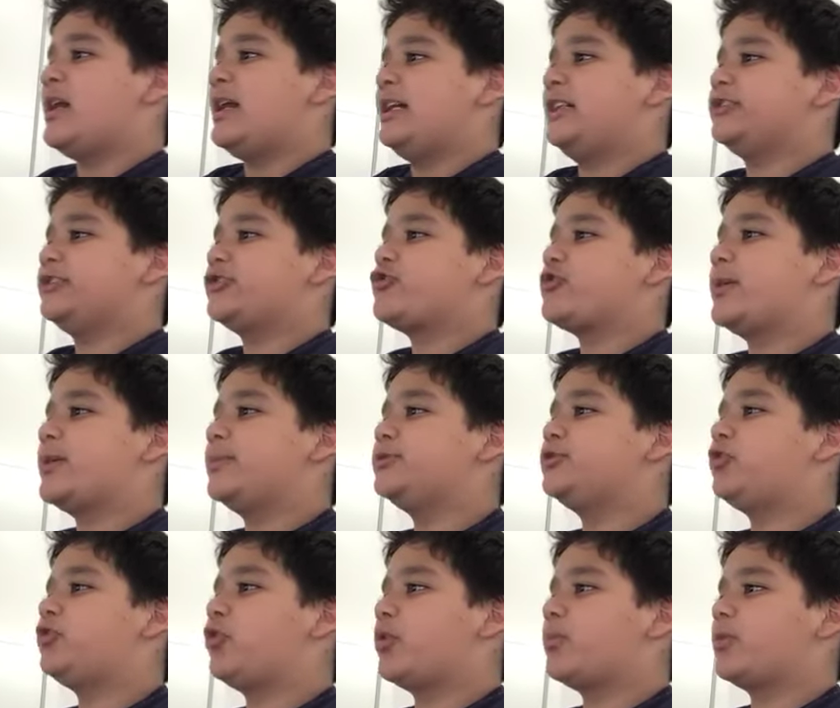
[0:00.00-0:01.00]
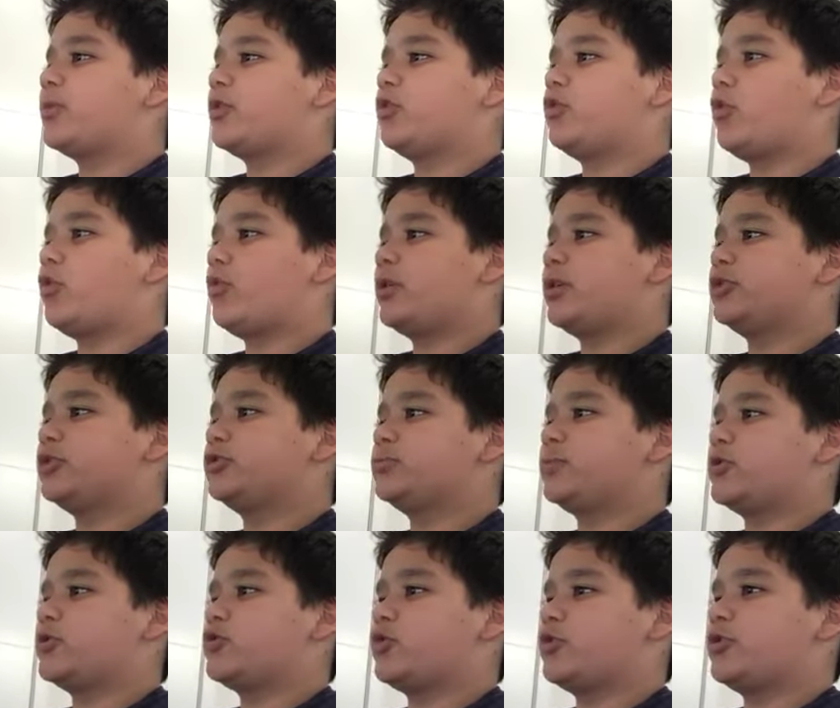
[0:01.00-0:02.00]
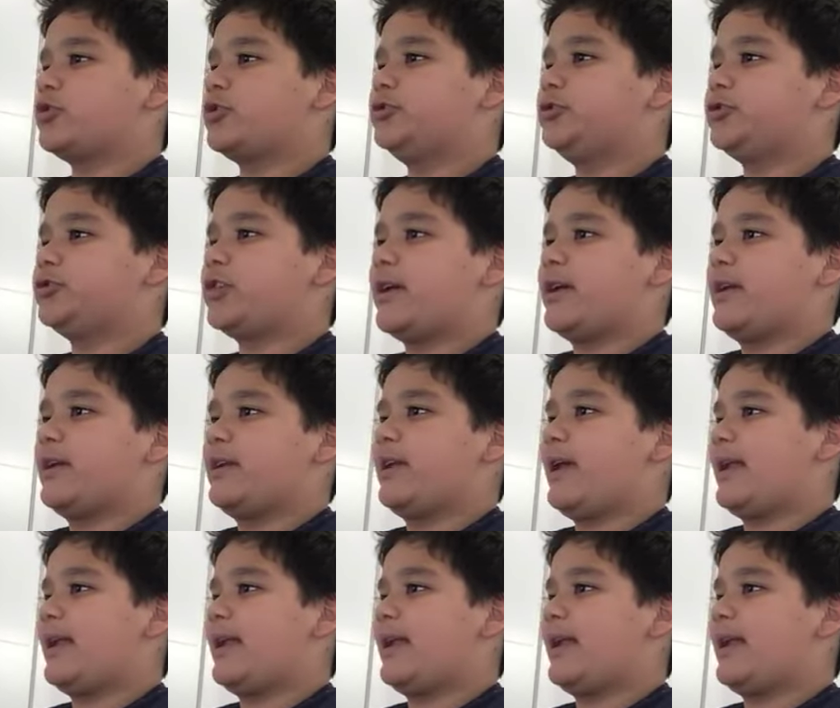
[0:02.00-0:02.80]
as Trump's former lawyers return to stand,